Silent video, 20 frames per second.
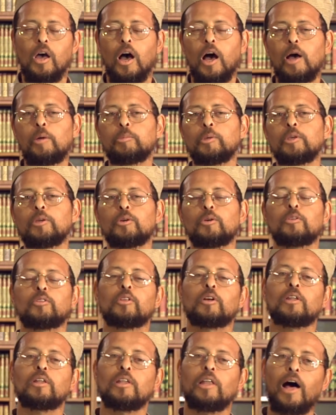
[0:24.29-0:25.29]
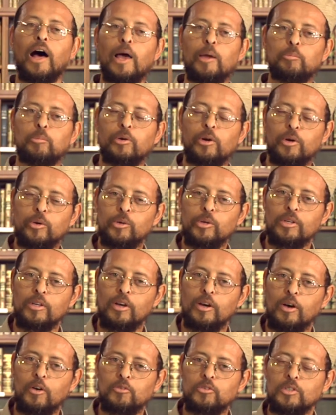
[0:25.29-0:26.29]
I'm here in the library
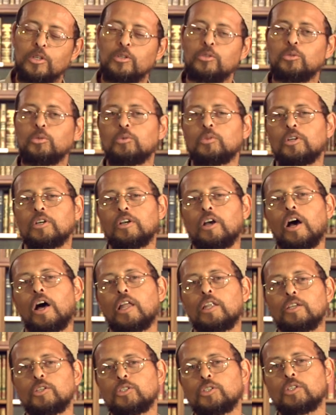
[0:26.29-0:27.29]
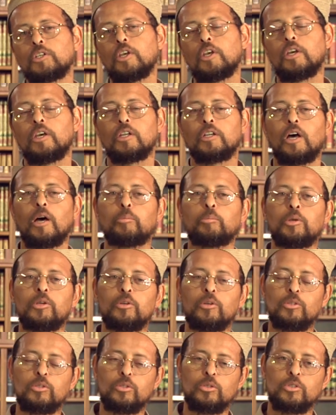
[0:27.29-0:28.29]
of Zaytuna College, and I'm
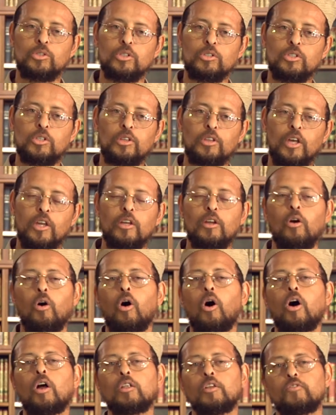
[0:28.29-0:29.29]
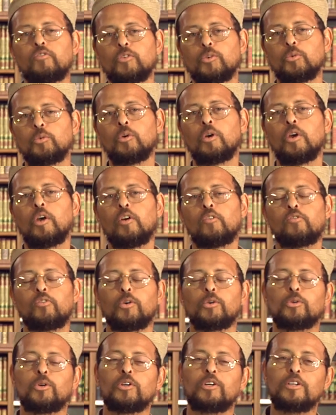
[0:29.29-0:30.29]
here to just thank all of you
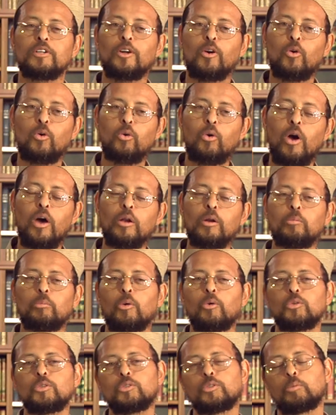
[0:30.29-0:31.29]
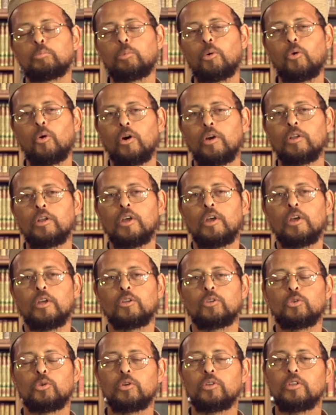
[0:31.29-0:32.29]
for your incredible support.
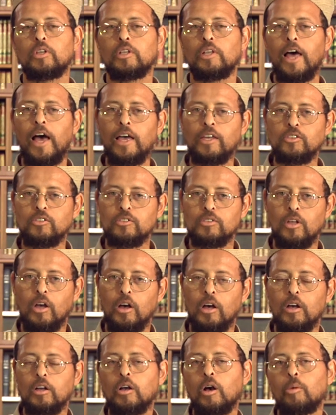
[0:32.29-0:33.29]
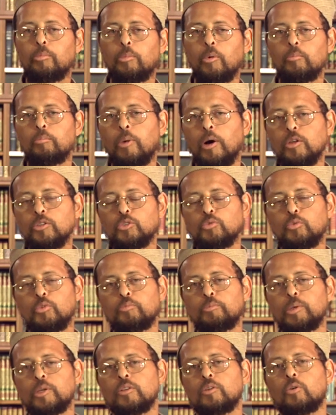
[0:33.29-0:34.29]
During the last uh, couple months,
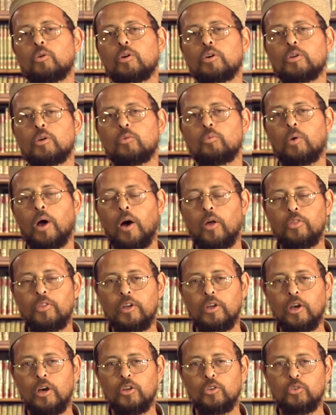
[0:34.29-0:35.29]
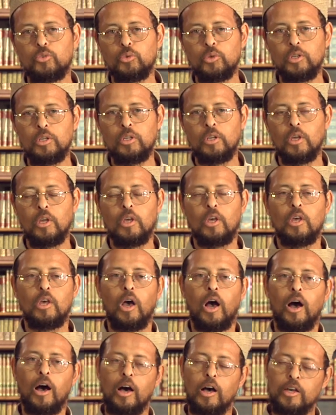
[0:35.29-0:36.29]
we've been going around the country
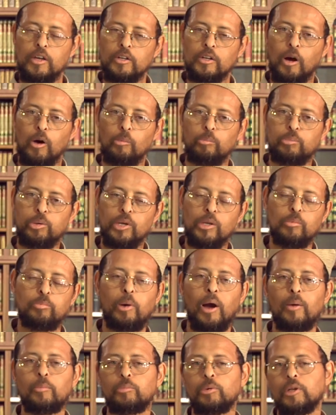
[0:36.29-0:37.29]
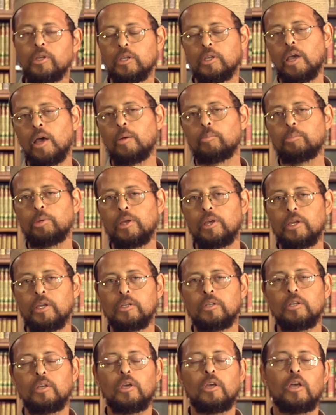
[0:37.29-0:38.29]
uh, in our Brick by Brick
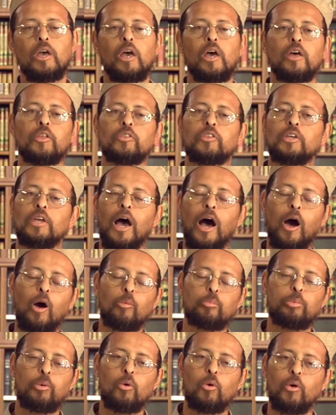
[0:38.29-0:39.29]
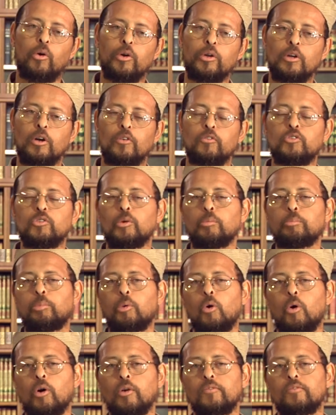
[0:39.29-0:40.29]
campaign, and the outpouring of
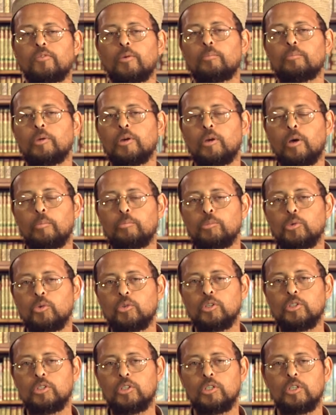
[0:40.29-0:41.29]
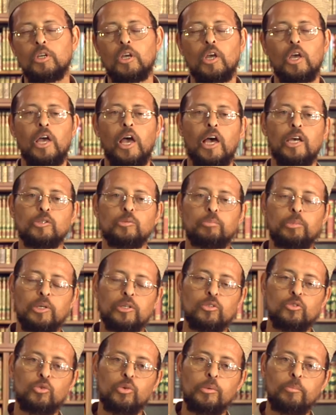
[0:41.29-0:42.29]
support from the community has
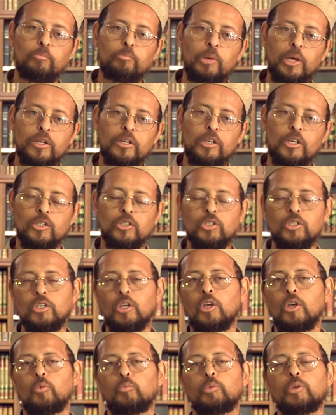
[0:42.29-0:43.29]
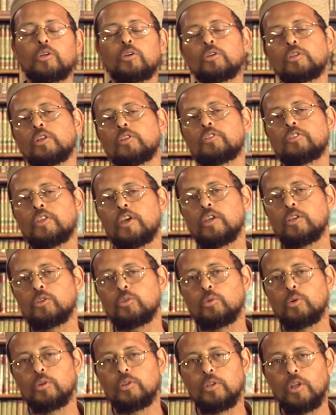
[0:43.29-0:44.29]
been tremendous. We couldn't
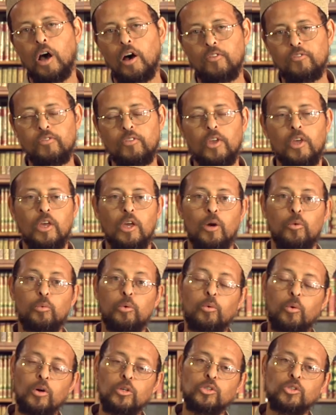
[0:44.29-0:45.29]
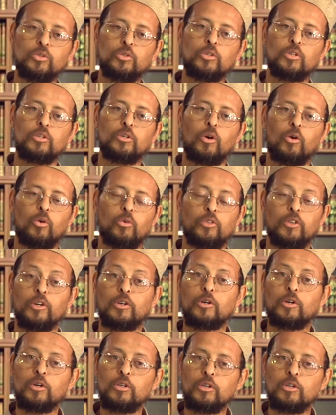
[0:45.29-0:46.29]
thank you enough. And we want you to know the
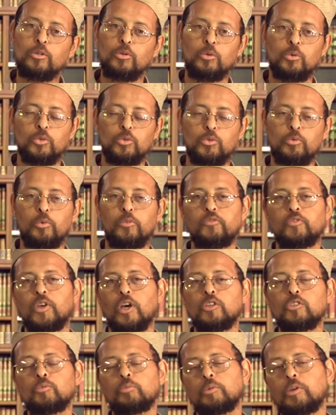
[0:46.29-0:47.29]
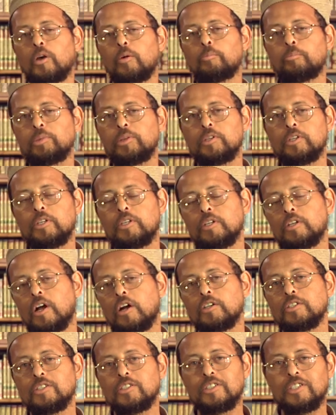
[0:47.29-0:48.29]
good news. We've just completed
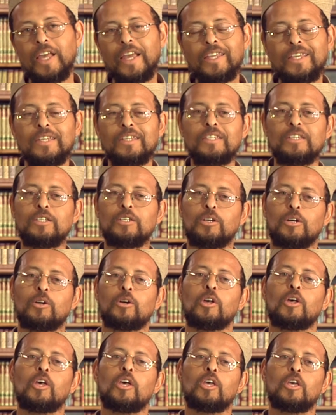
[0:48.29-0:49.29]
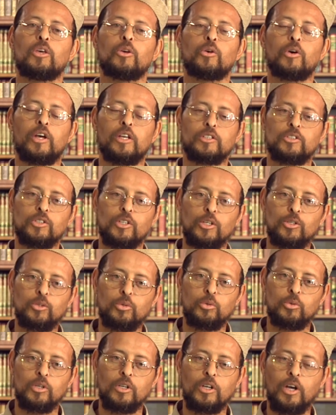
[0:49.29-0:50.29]
our second year here at
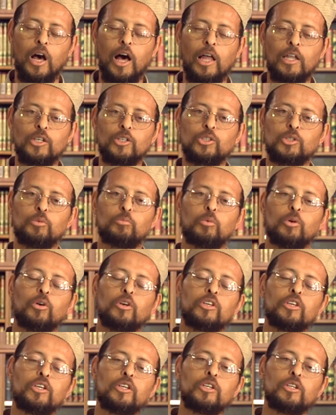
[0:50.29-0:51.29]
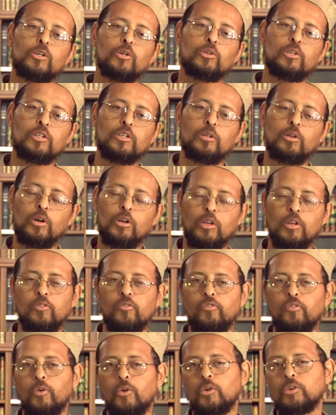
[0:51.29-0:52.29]
Zaytuna College, and we're eagerly looking
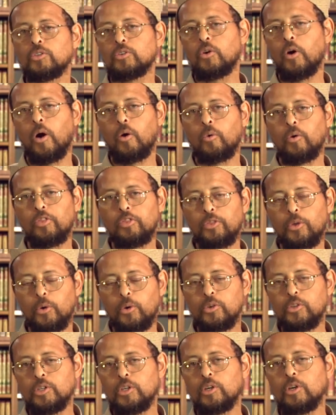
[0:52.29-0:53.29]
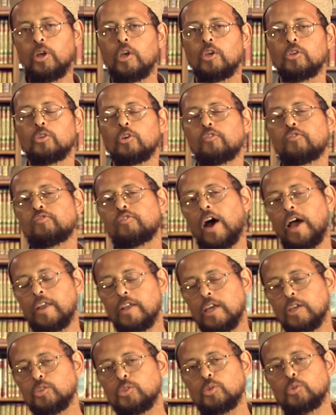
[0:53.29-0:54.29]
forward to our third year. Your
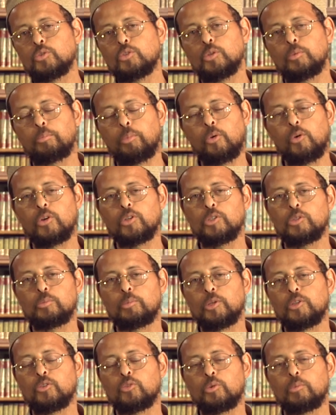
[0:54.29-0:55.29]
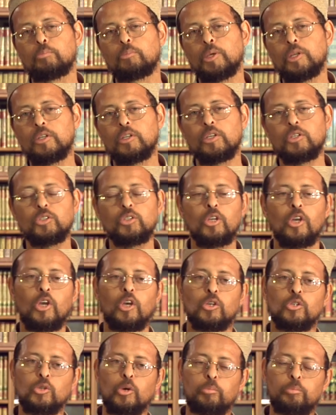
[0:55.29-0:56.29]
financial support has been tremendous.
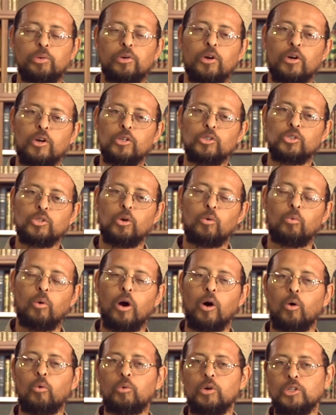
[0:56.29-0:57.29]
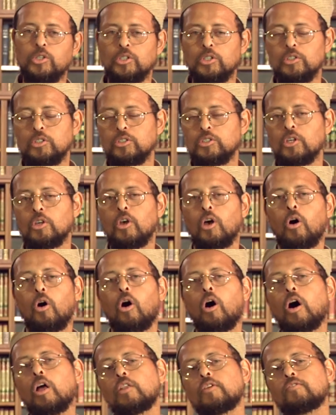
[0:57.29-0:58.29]
Your prayers, your well wishes,
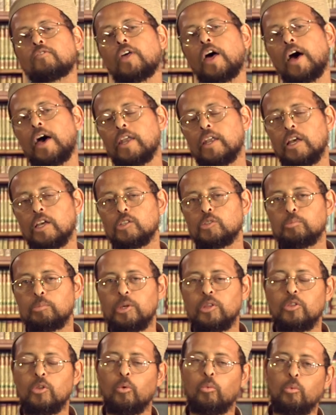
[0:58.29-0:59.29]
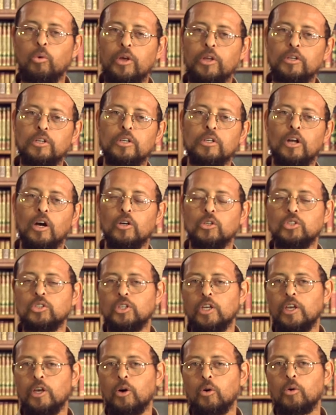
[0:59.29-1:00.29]
all of that has been the wind in our
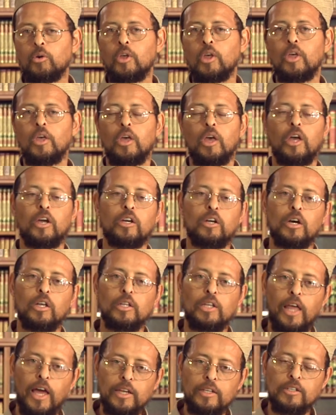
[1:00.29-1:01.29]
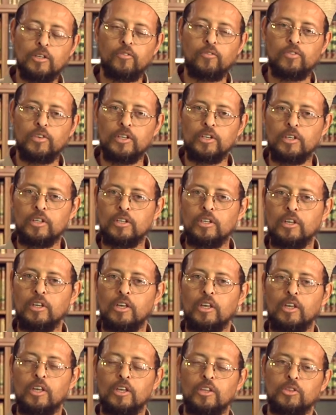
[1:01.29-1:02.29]
sail, and collectively
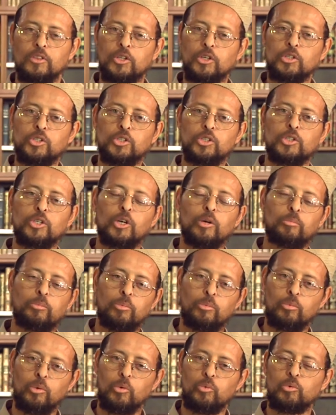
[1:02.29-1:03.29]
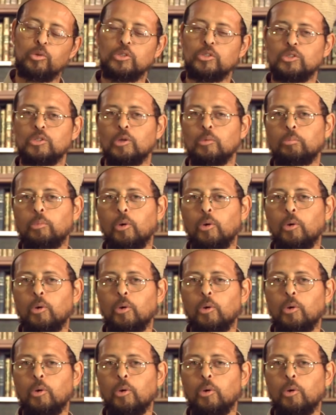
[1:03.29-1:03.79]
this ship will reach the